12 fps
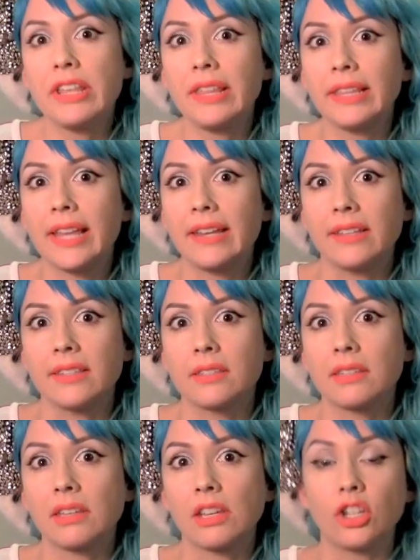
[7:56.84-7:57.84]
you think that
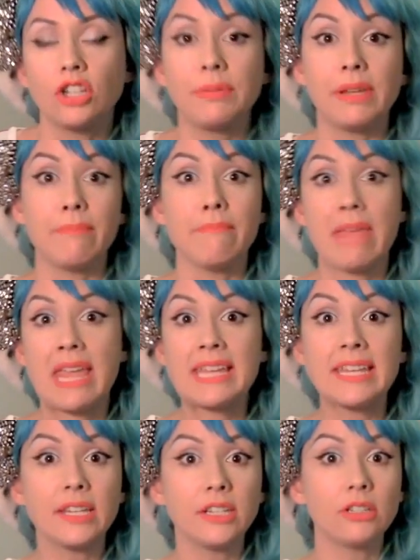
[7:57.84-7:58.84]
is? Could it be a
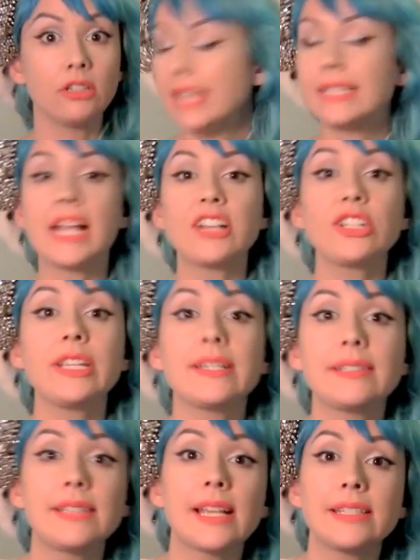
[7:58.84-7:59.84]
maid? It's actually a
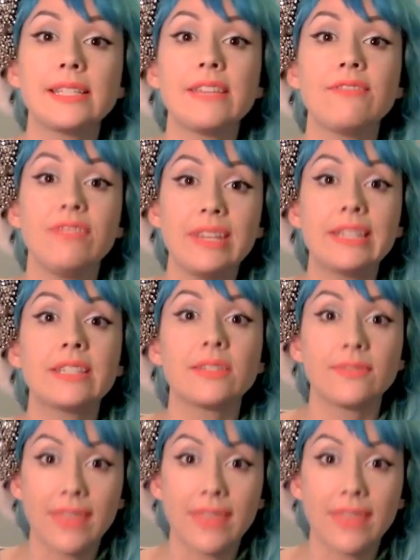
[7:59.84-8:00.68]
sexy Venus